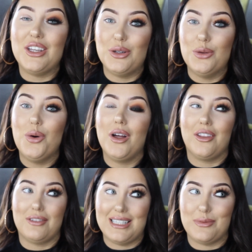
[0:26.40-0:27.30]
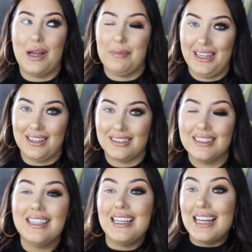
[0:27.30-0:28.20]
you know the reason why I'm here.
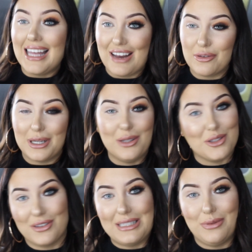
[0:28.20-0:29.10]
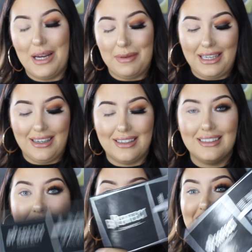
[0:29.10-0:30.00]
Everybody knows the reason why I'm here.